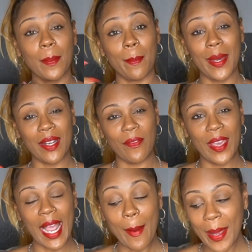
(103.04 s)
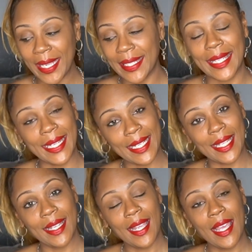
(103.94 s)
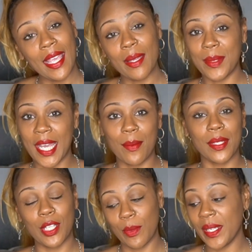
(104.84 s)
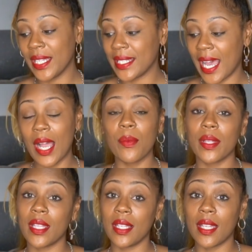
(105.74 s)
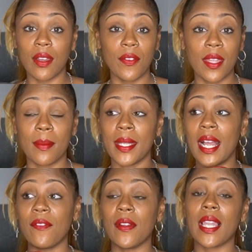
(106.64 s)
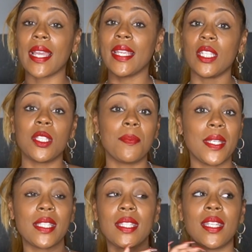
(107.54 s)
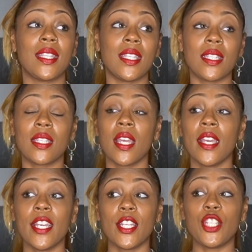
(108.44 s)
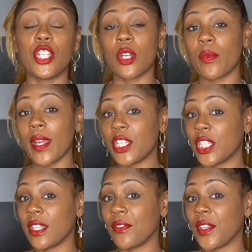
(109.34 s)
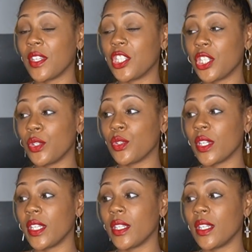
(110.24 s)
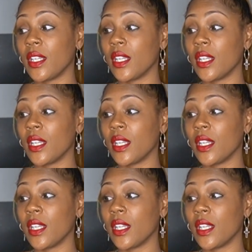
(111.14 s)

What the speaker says: matter of fact, I might link him down below because I really love him and I feel like he speaks to this generation of children